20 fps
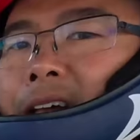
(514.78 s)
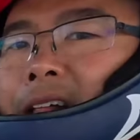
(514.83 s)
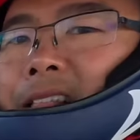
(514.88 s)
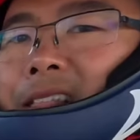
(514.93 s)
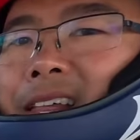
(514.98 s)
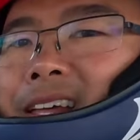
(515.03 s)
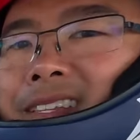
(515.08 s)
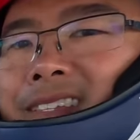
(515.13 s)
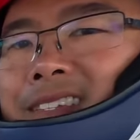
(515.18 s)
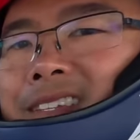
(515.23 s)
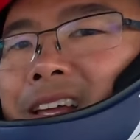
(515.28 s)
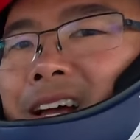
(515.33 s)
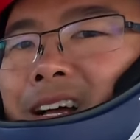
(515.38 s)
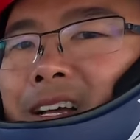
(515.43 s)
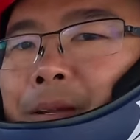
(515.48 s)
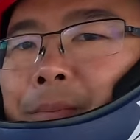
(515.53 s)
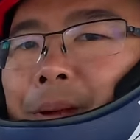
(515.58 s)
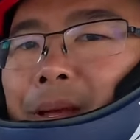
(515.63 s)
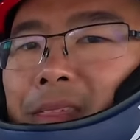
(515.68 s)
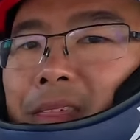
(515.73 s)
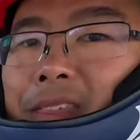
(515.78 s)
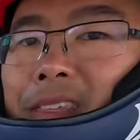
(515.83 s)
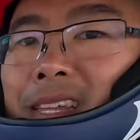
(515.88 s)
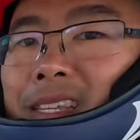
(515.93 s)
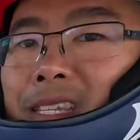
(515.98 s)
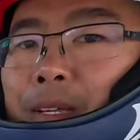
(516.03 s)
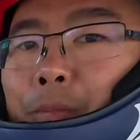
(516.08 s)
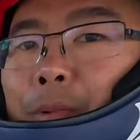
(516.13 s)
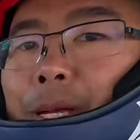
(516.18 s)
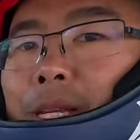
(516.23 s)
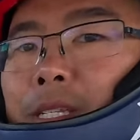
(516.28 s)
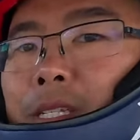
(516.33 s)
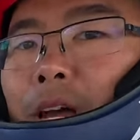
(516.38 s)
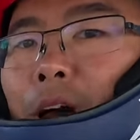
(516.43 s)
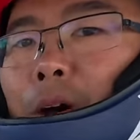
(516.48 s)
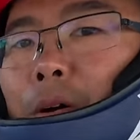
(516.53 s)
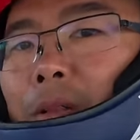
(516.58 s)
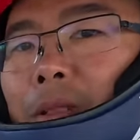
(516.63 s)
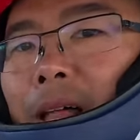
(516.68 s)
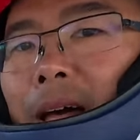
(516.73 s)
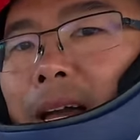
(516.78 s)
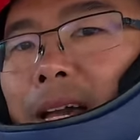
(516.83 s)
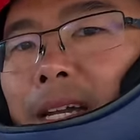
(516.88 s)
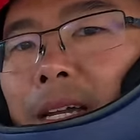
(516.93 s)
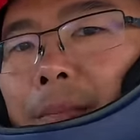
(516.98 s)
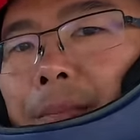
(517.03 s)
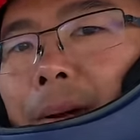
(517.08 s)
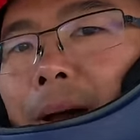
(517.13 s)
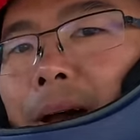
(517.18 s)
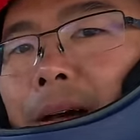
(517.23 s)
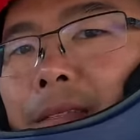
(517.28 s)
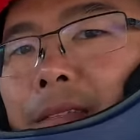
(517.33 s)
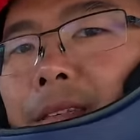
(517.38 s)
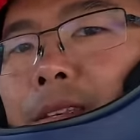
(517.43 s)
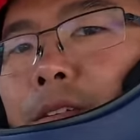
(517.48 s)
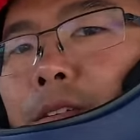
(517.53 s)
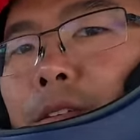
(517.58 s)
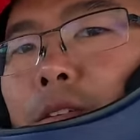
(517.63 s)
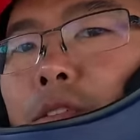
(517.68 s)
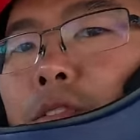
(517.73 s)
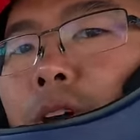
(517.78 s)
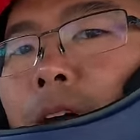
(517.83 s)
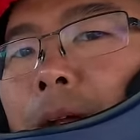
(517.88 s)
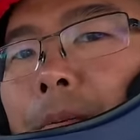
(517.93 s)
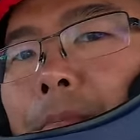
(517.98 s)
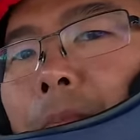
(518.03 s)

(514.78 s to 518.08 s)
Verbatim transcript: Let's talk about the things that we don't like about the Dualtron